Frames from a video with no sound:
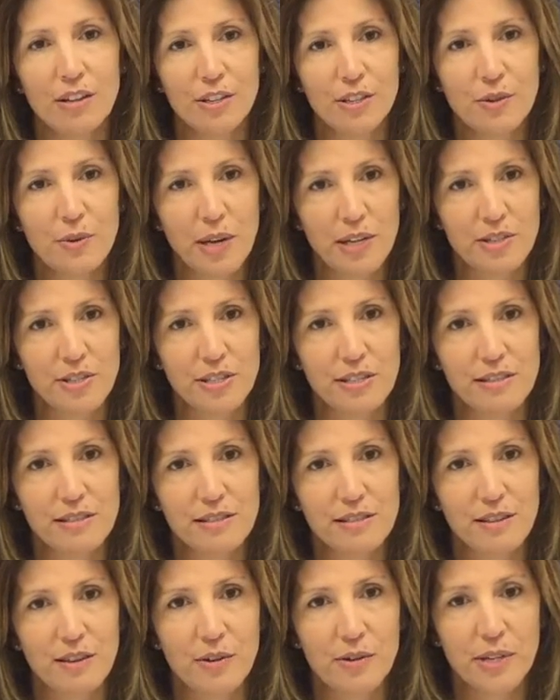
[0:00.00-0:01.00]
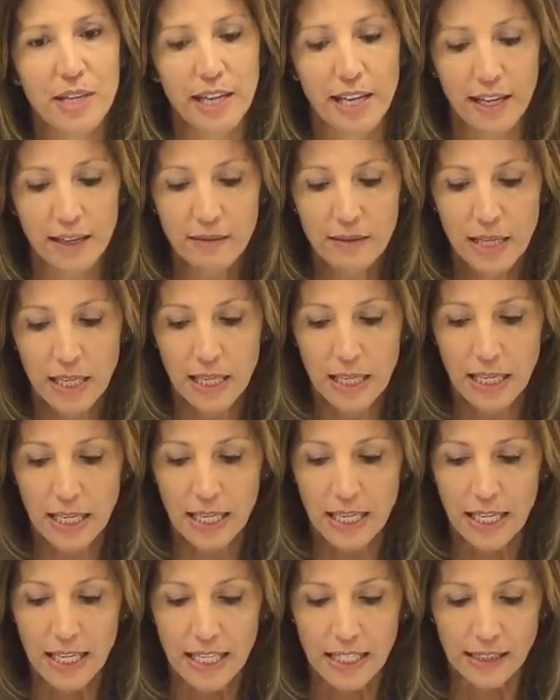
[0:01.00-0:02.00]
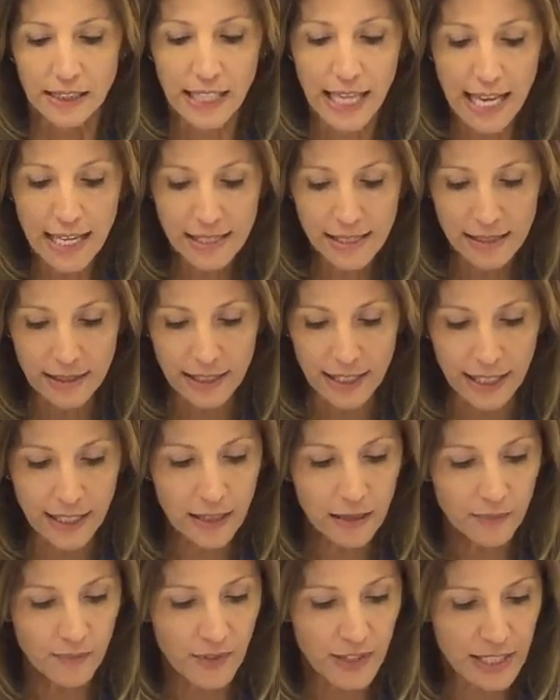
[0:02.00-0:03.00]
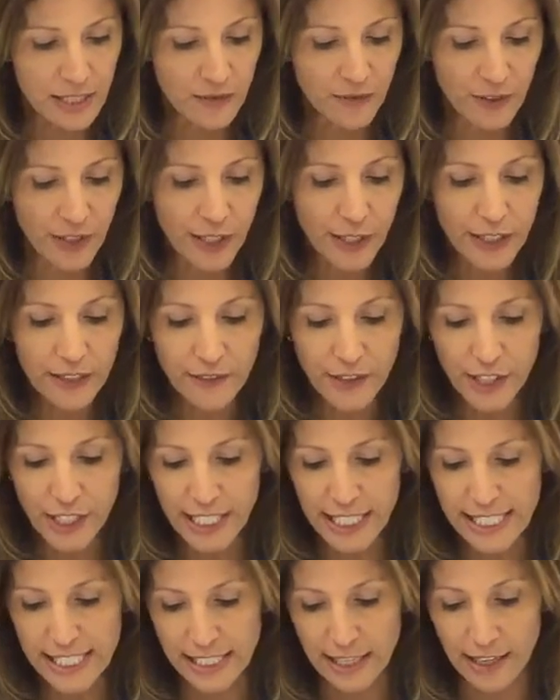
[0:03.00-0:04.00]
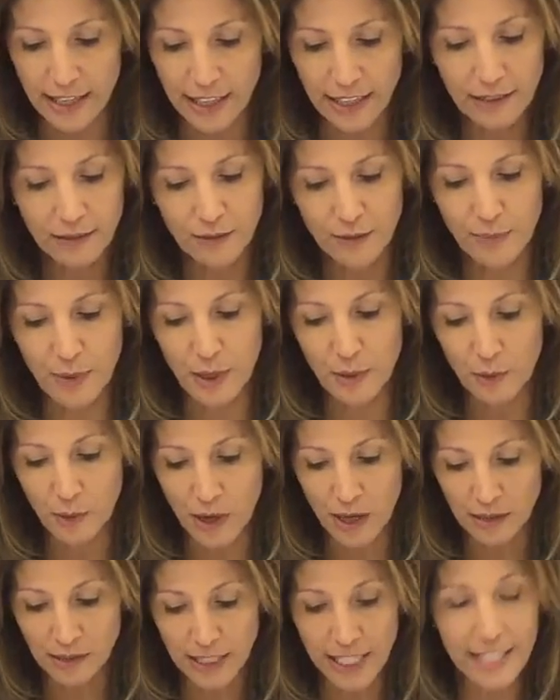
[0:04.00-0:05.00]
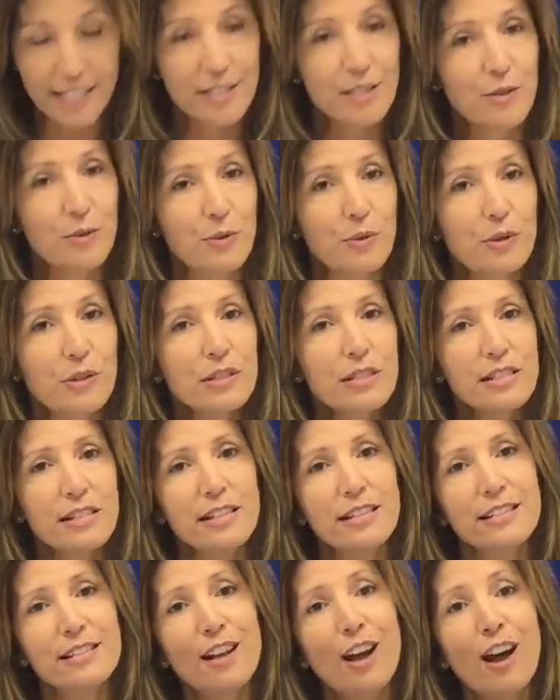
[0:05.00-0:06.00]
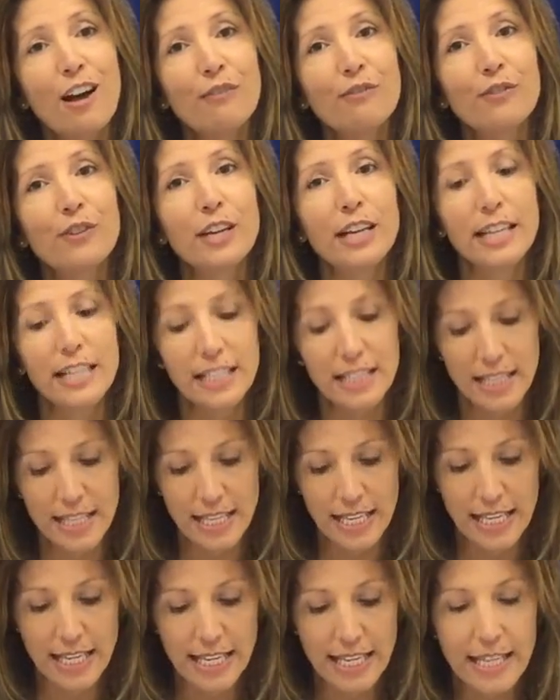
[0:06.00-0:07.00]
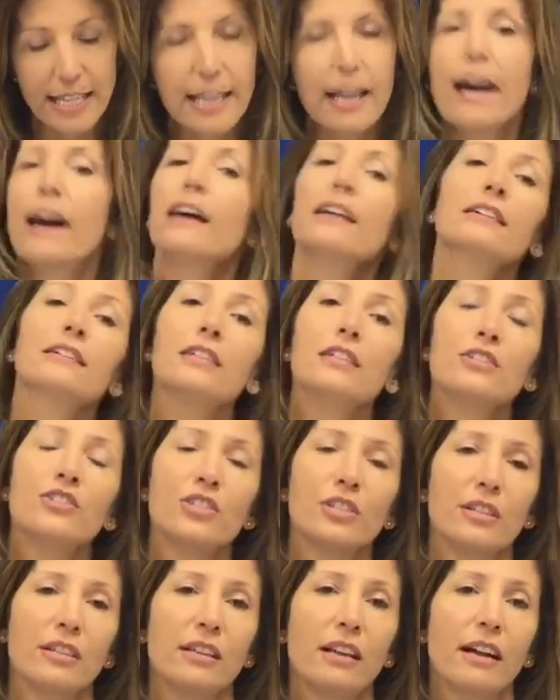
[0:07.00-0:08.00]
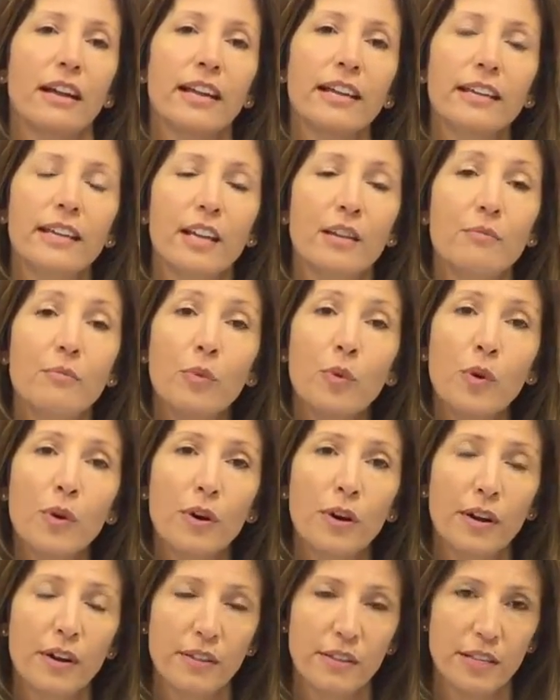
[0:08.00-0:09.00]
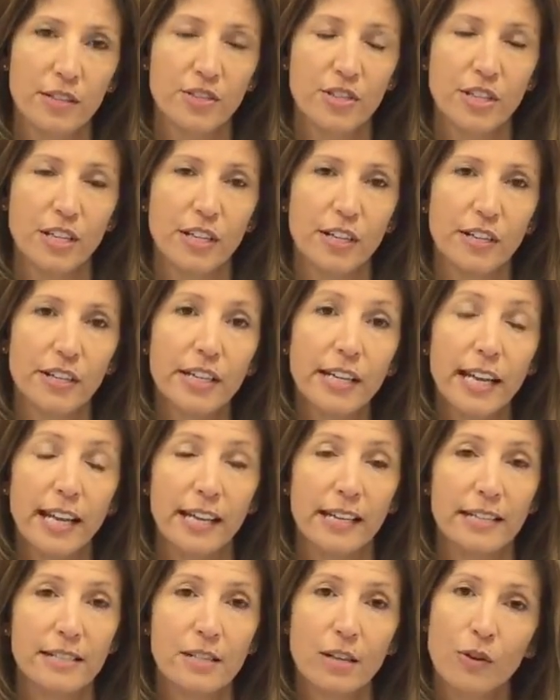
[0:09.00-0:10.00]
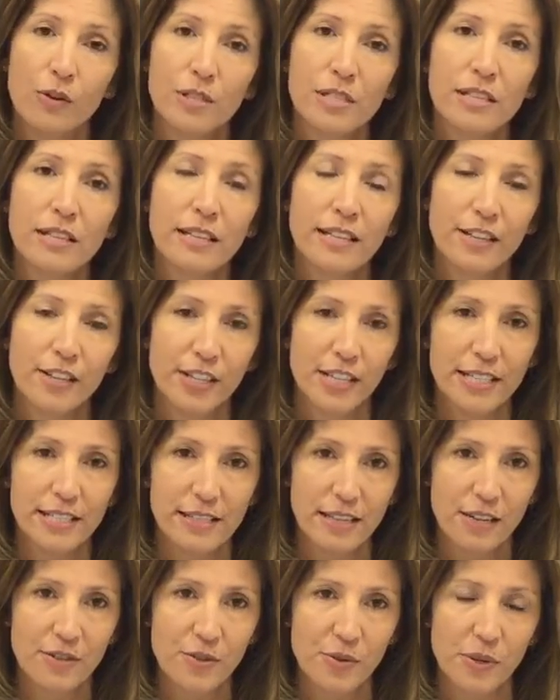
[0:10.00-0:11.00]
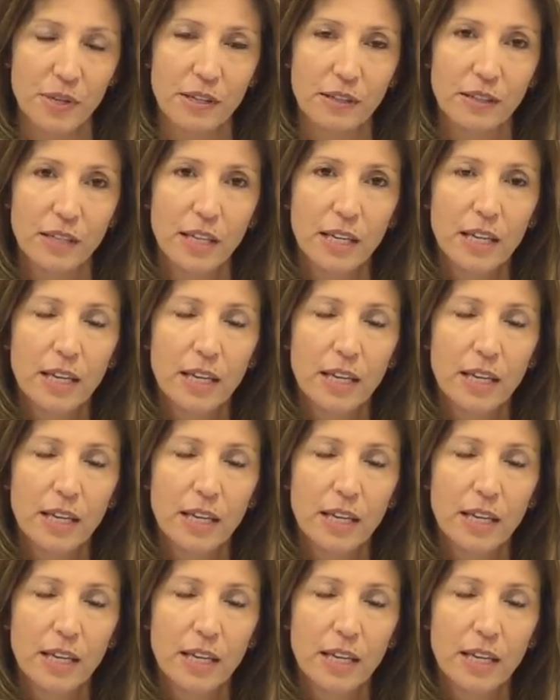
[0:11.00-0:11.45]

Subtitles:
your questions, okay? Lastly, it's very, very exciting, but Wild Lake Schools is offering the college night and more this year, and it's hosted here at Central.